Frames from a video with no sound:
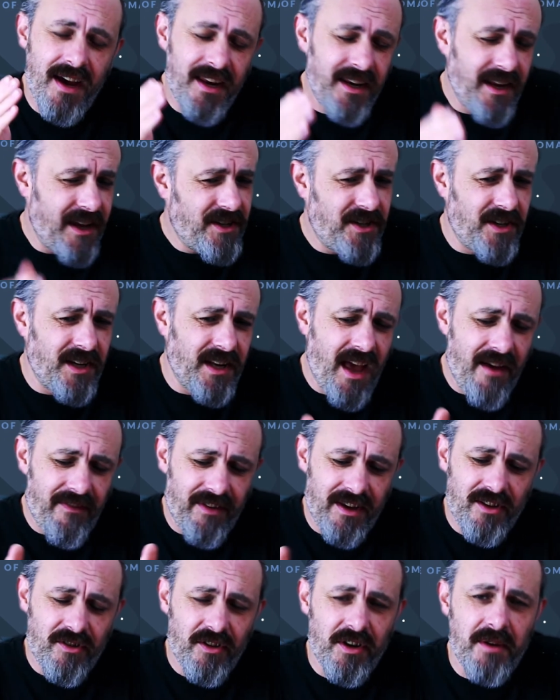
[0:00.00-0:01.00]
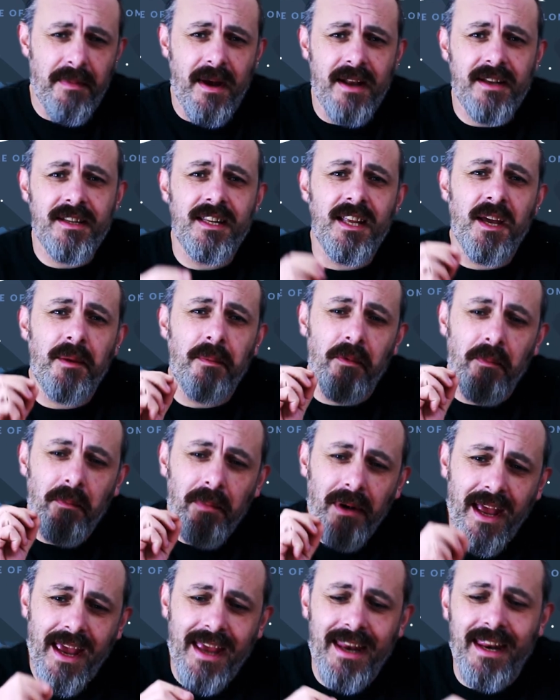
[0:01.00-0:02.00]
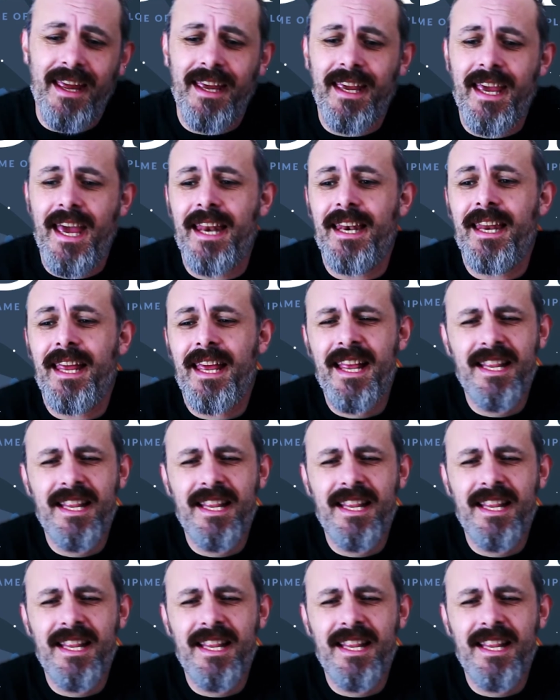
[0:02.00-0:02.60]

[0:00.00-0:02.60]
And actually, having got it back to the head one, playing it again,